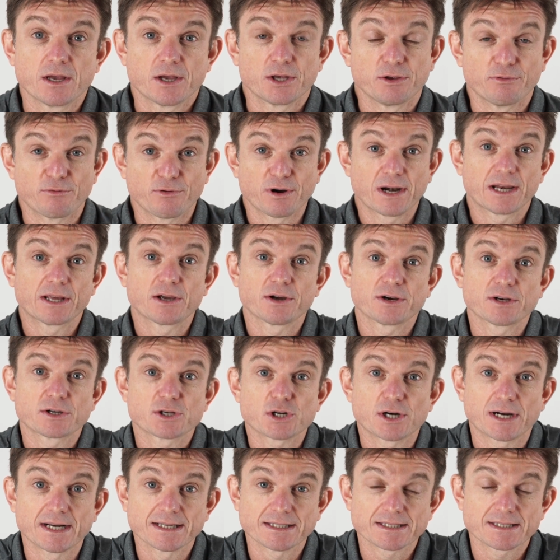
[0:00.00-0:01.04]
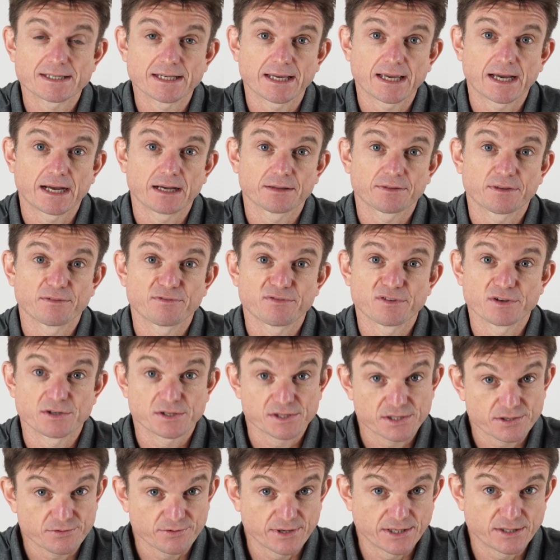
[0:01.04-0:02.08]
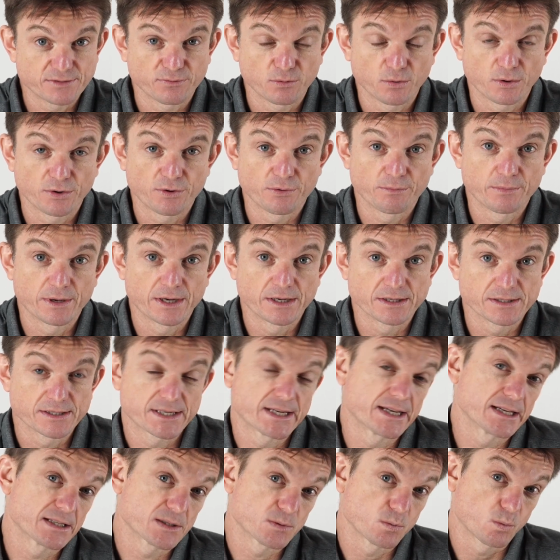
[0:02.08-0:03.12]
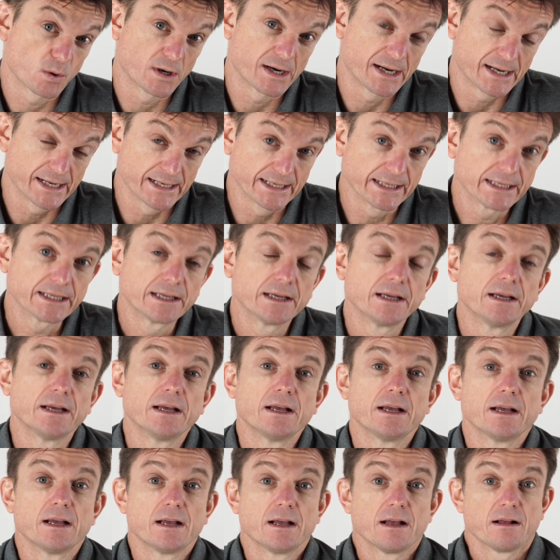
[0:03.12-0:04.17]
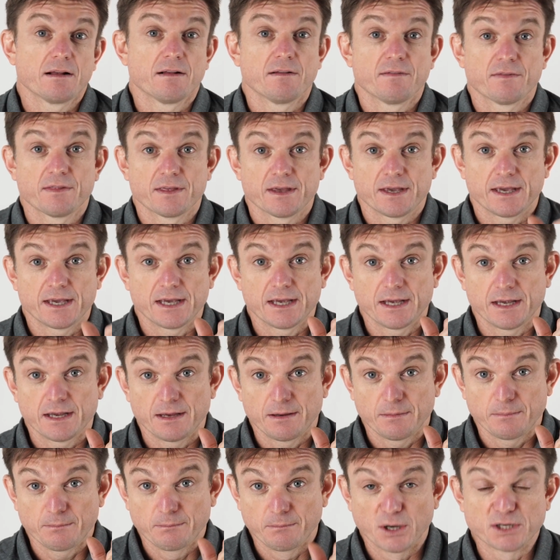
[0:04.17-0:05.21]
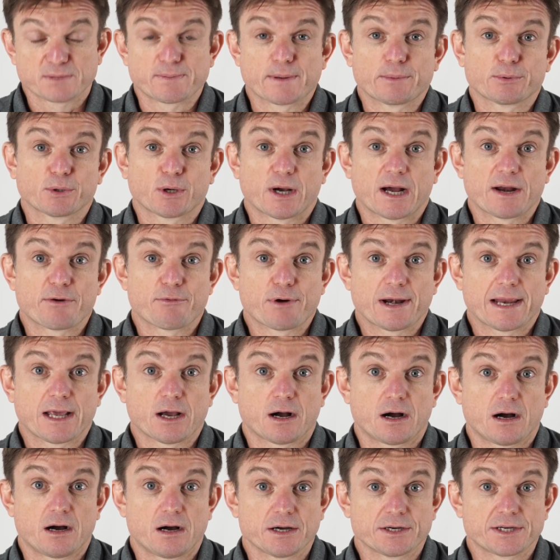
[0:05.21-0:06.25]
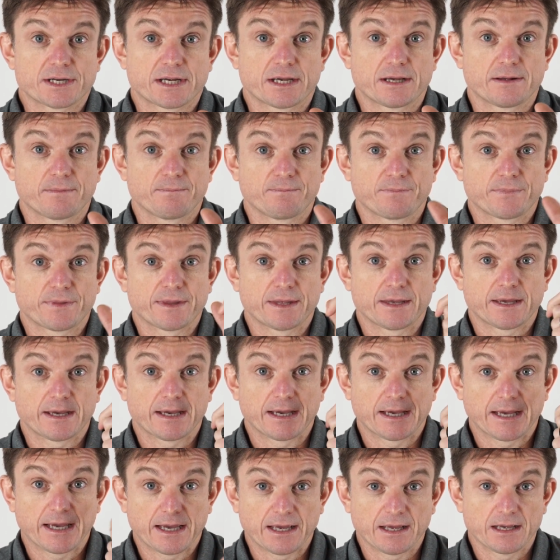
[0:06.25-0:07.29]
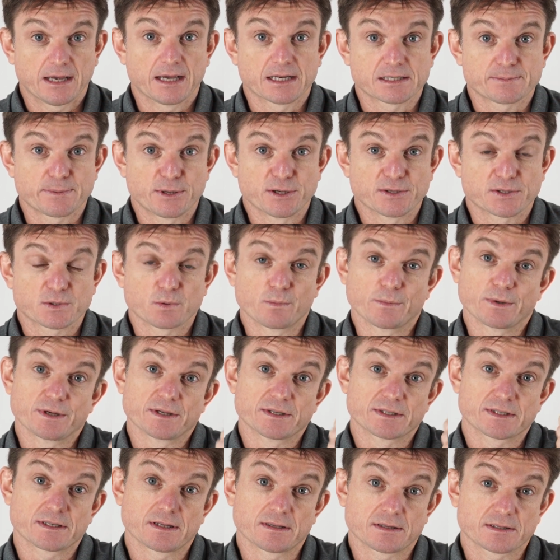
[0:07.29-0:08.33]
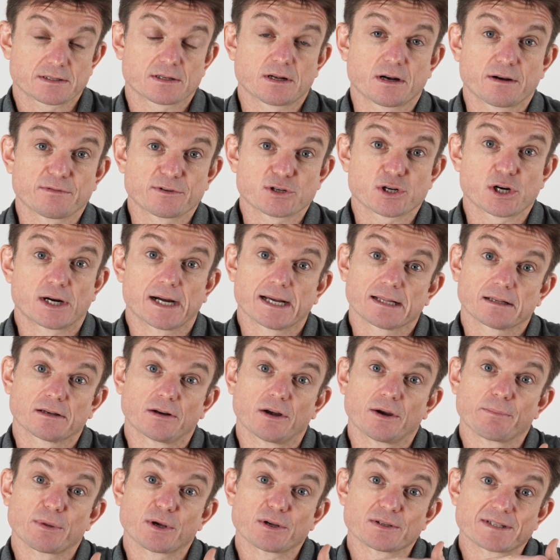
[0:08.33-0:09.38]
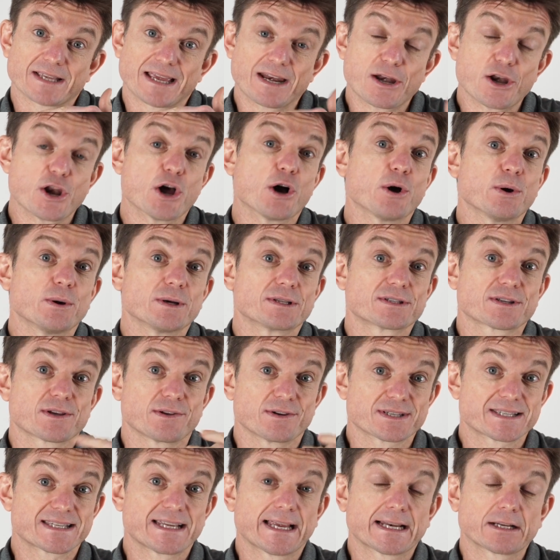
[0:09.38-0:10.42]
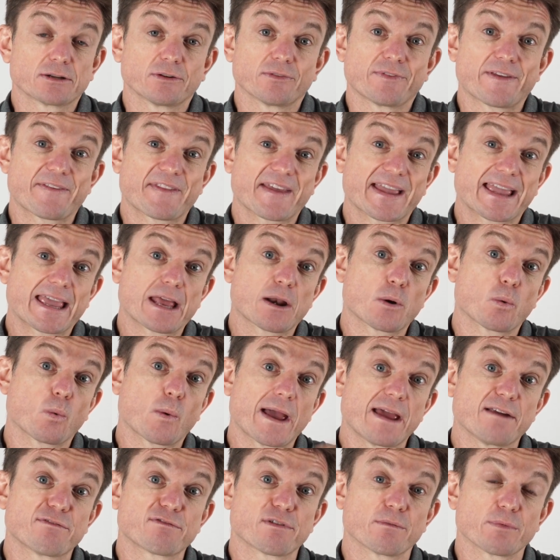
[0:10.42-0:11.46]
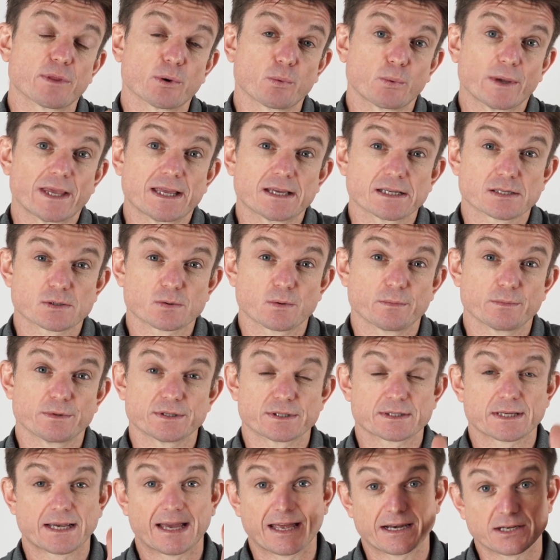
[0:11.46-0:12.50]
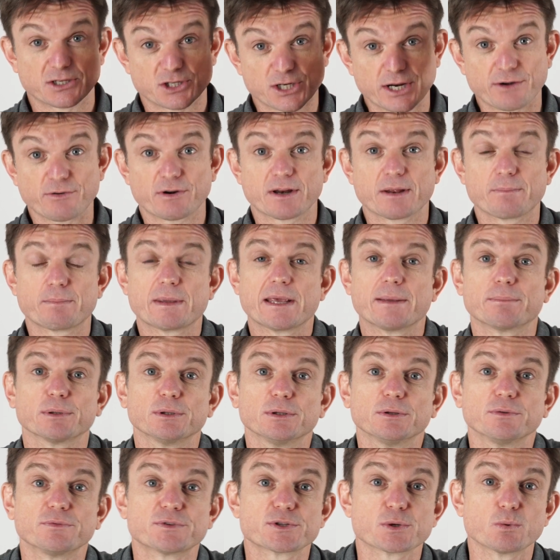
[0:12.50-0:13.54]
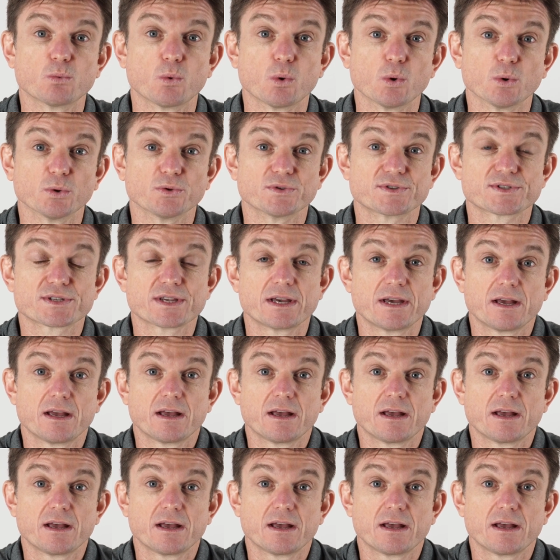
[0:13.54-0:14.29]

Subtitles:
You've really got to try and stick out the first 300 to 400 meters. Here's why. Most people guide really hard, experienced swimmers, at the start of a triathlon, because they know it's going to settle, and then they get away from the weaker swimmers, and generally people towards